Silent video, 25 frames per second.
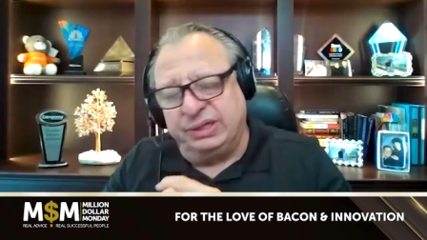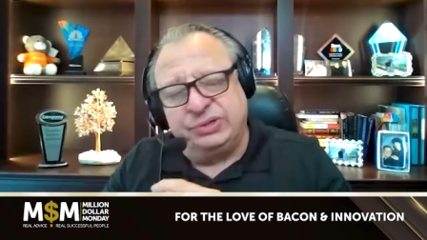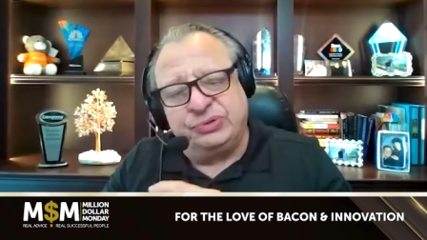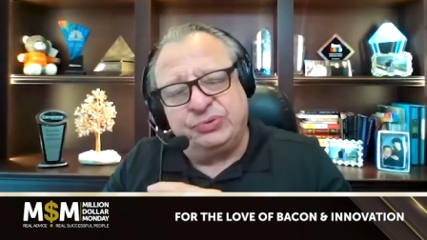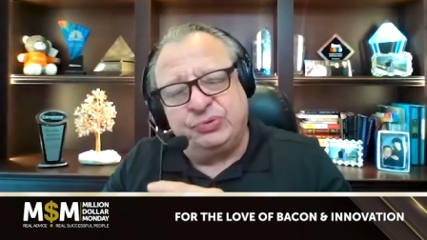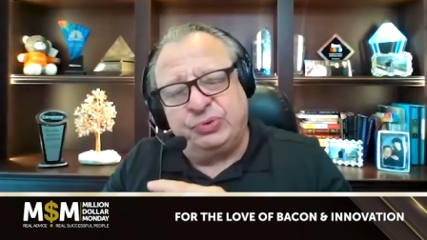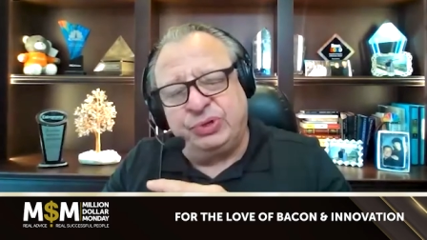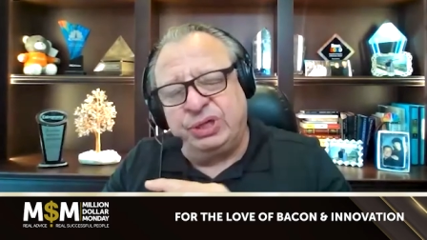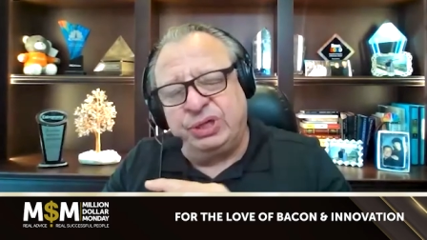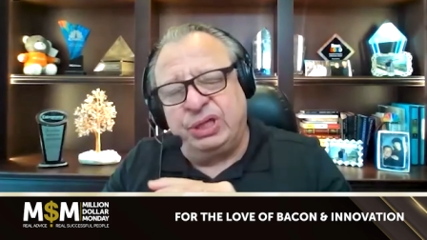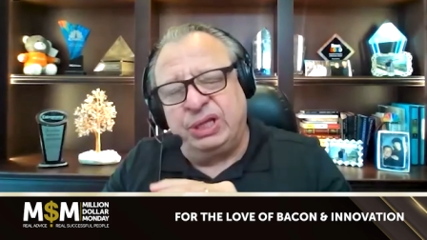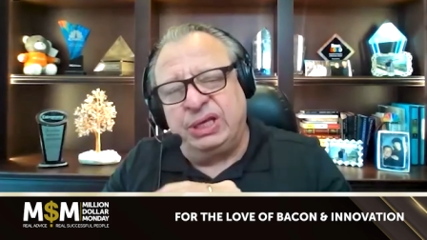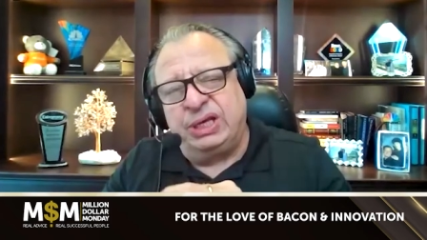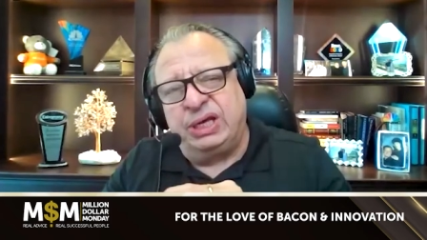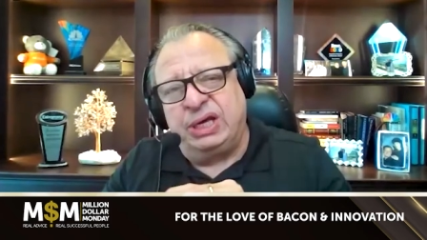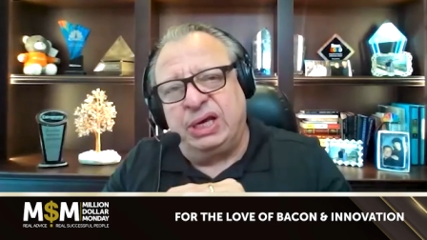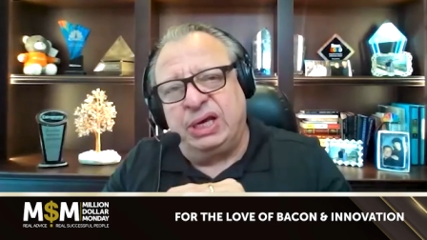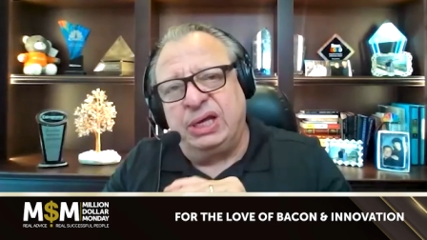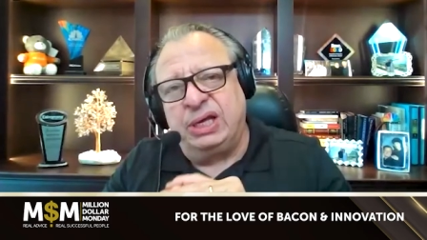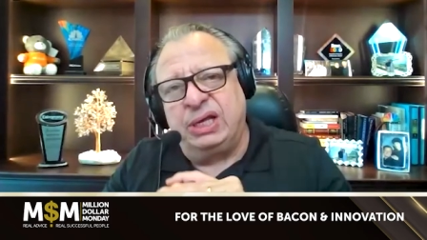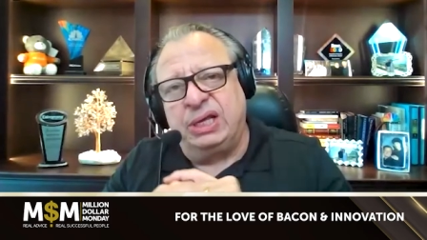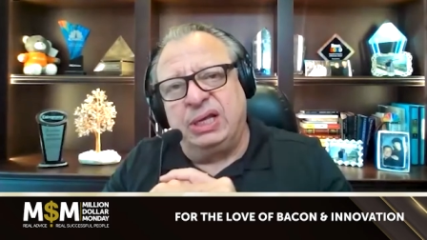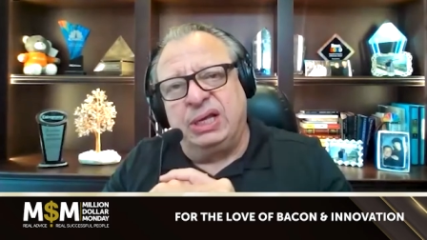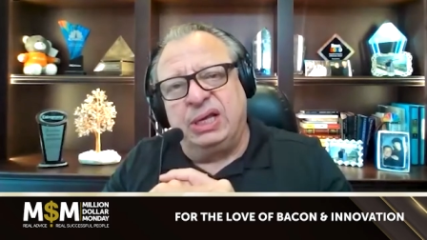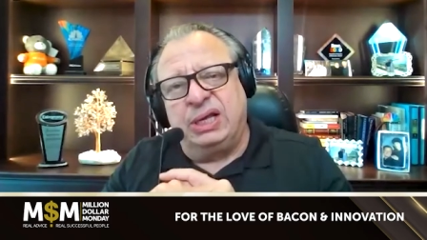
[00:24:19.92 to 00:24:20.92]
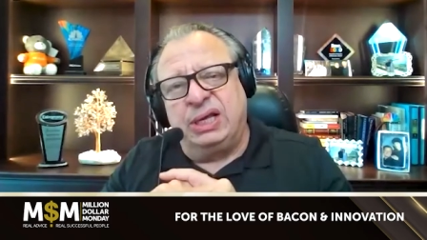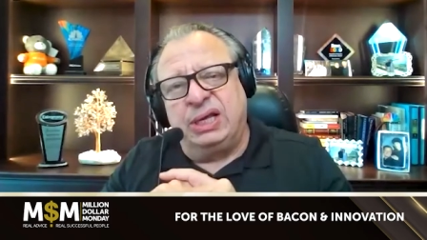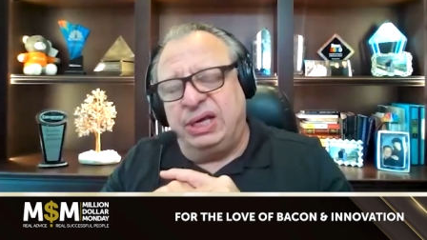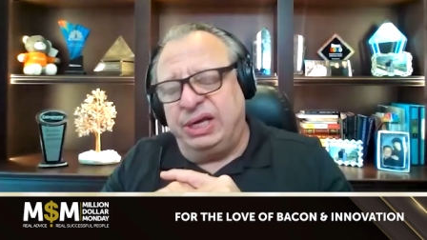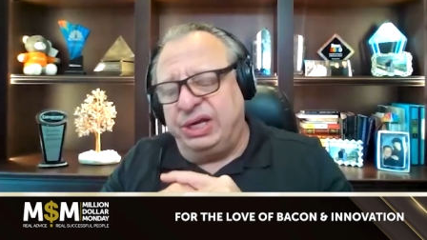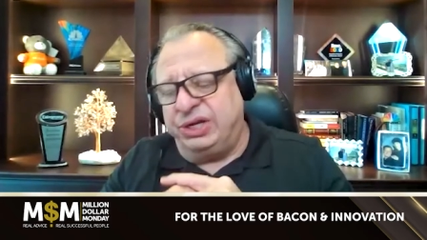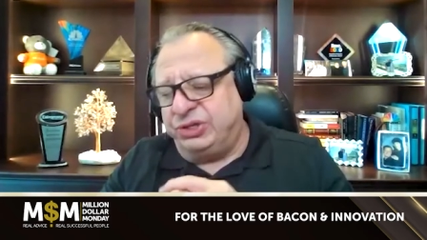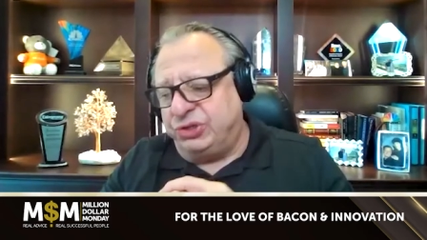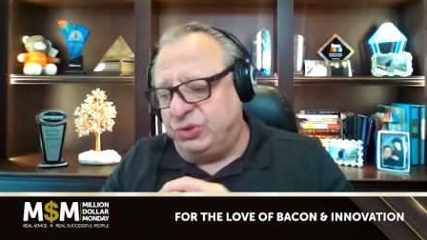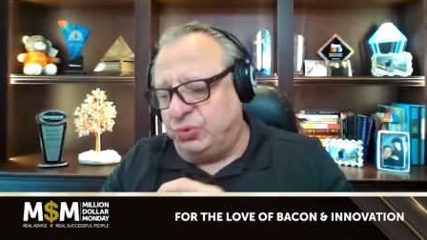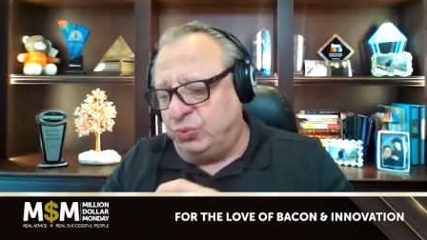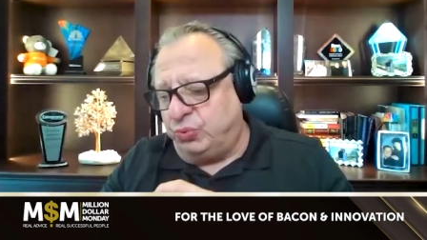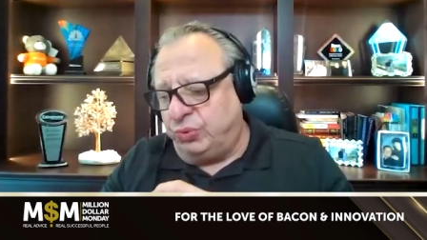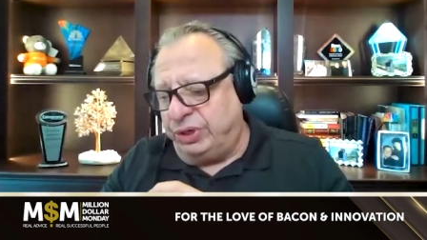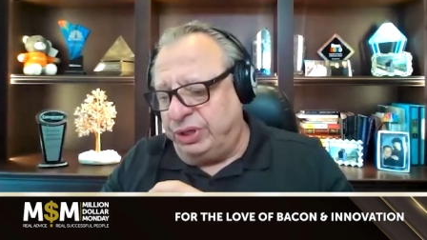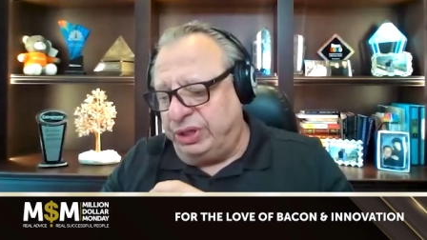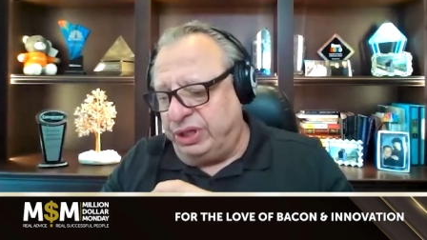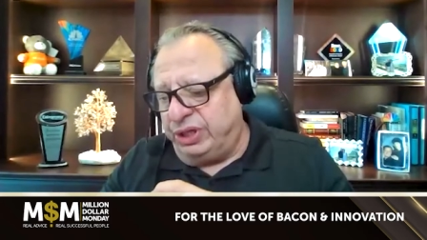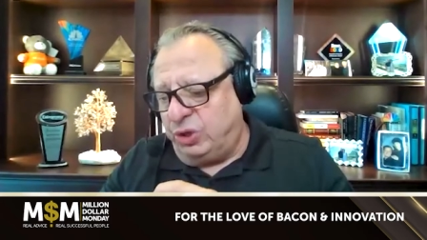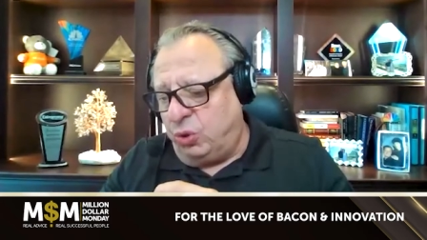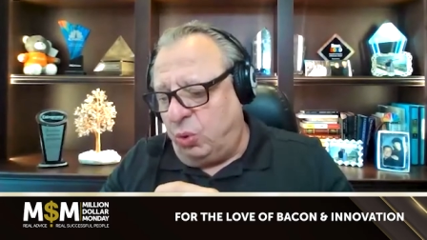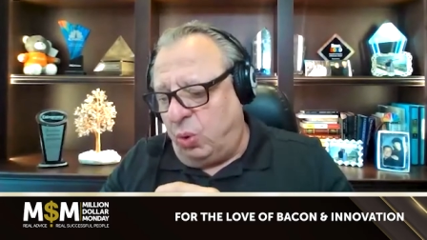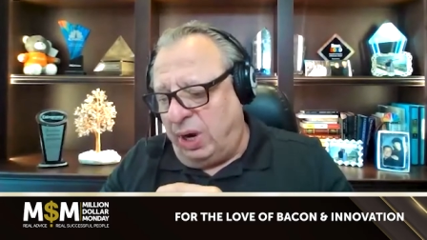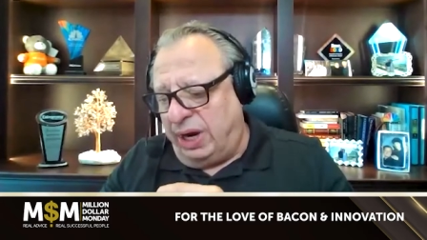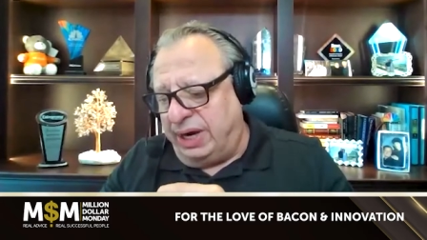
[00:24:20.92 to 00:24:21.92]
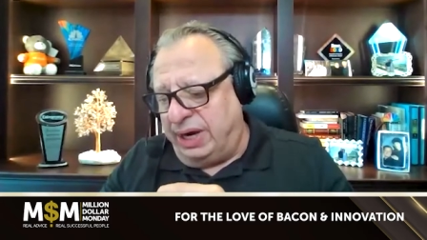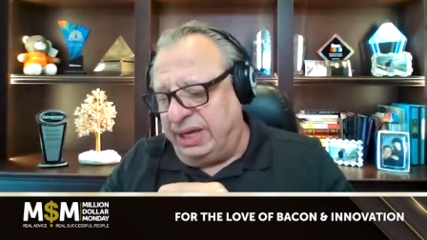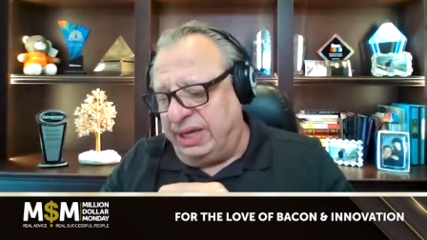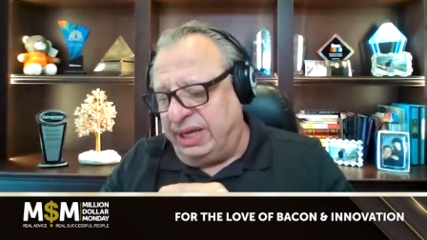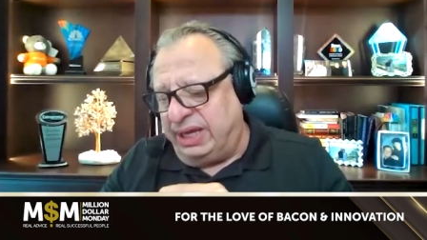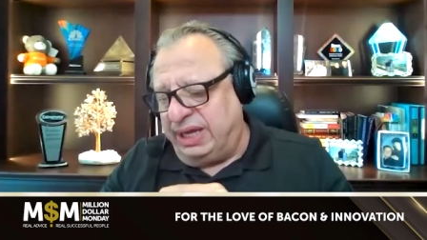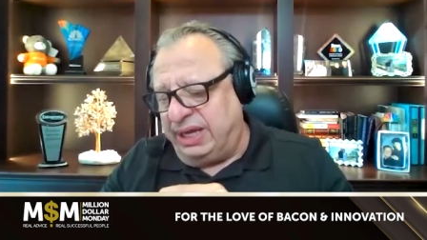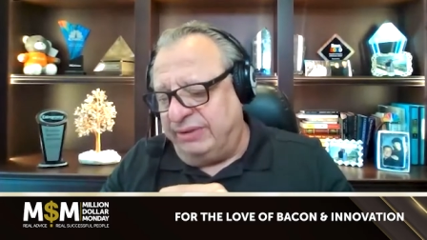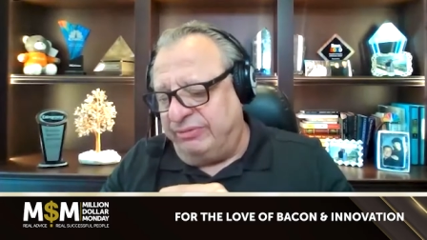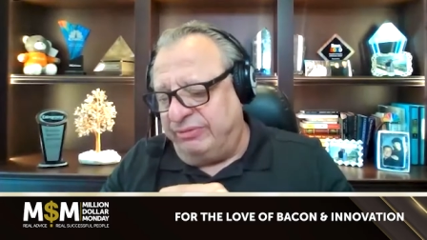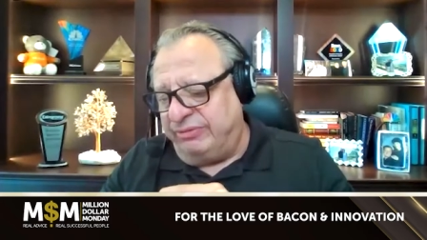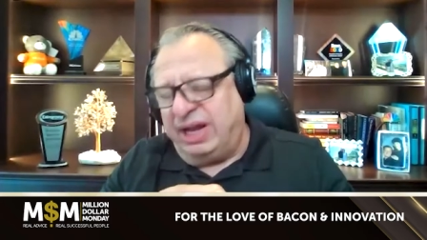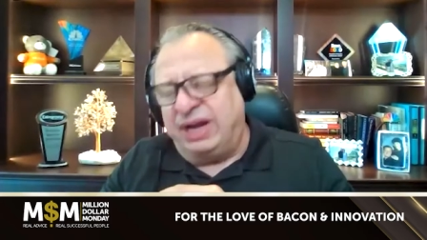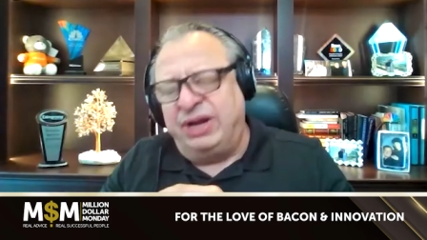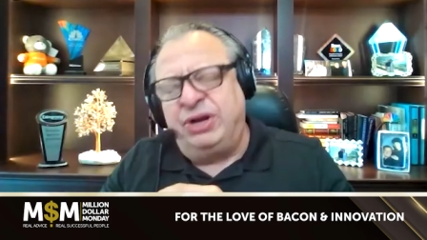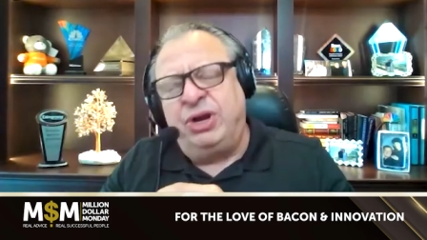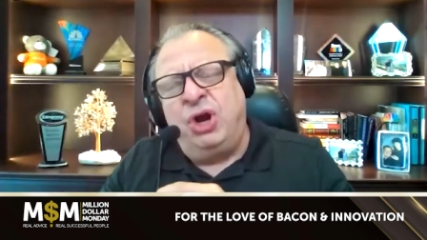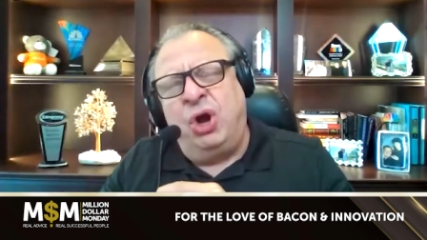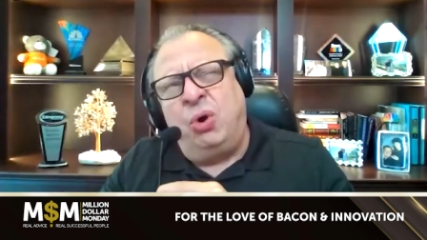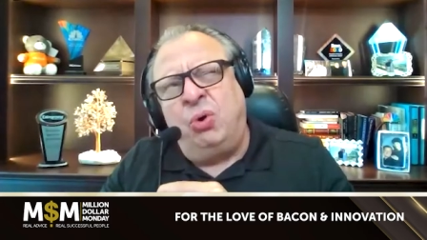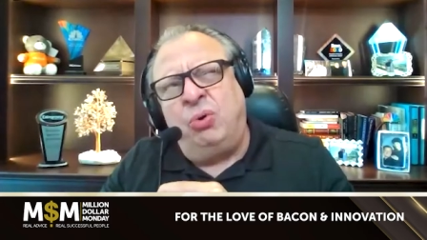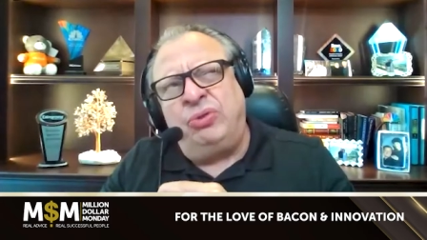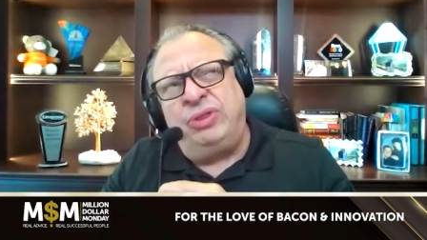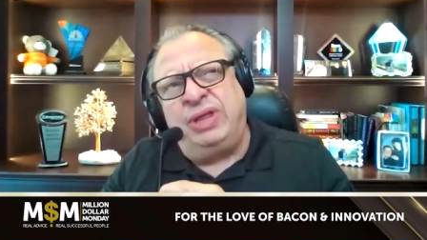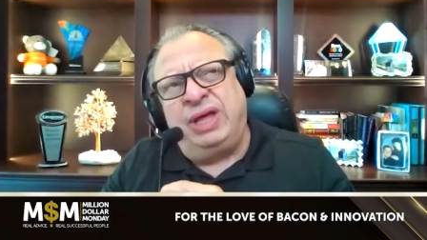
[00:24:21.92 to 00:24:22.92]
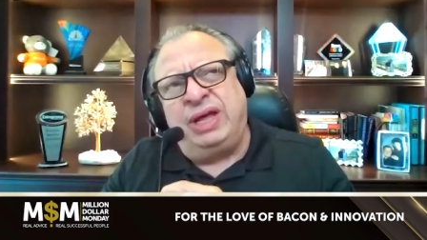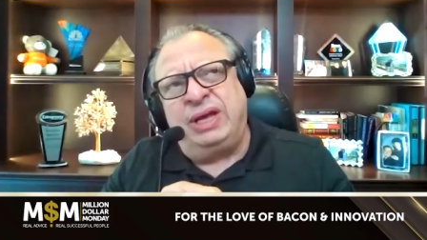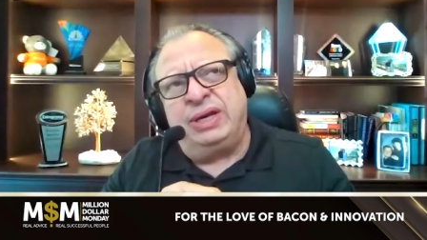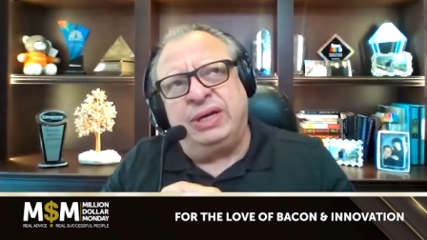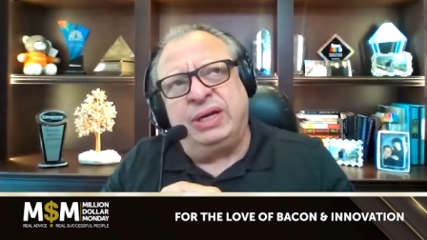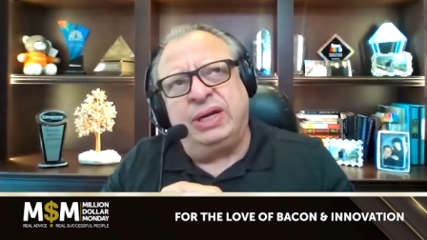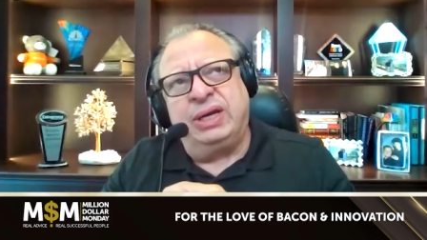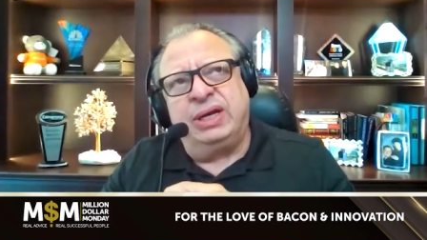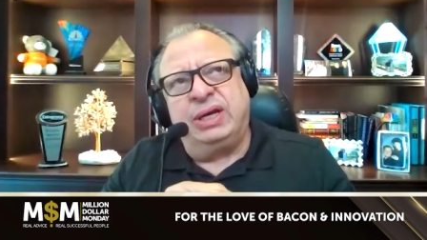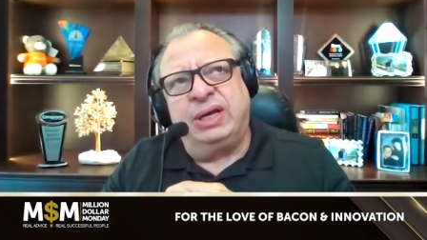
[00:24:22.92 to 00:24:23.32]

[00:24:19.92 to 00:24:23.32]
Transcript: is really a it's really quite a gift i know that